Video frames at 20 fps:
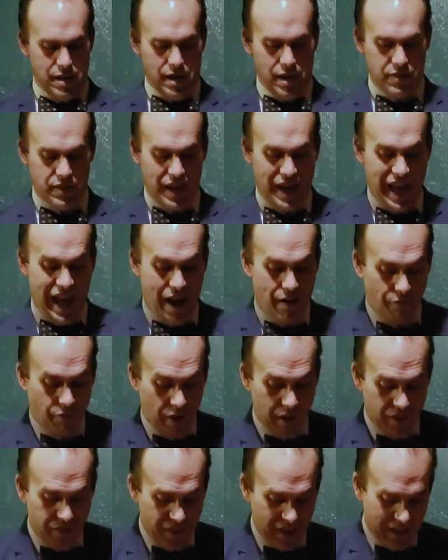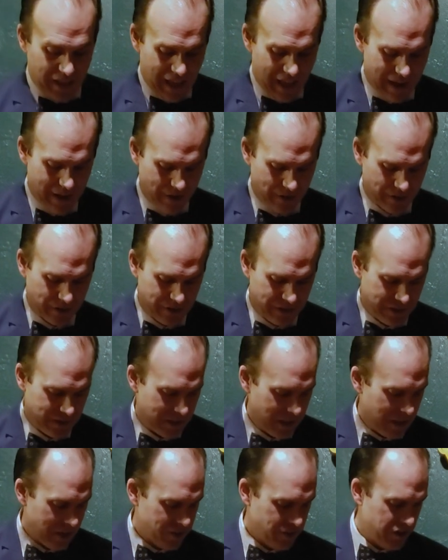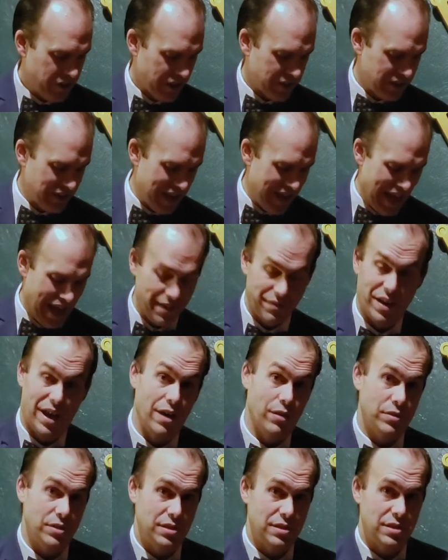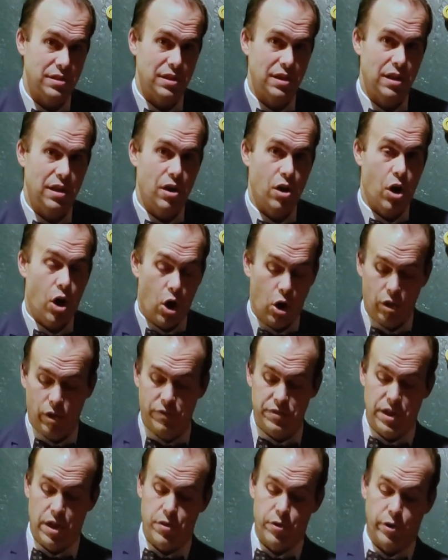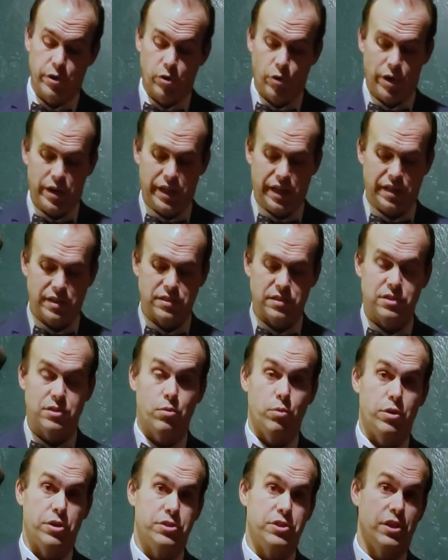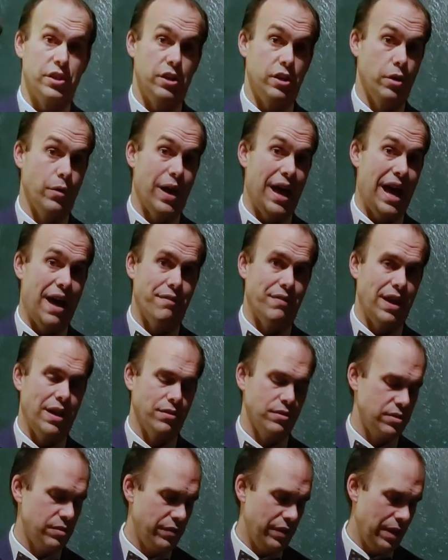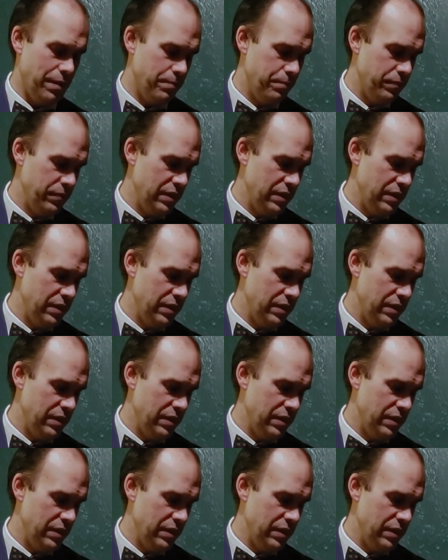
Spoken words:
And then everything else is just a 1/2 ounce. All of the other ingredients, we're just going to do a 1/2 ounce of them.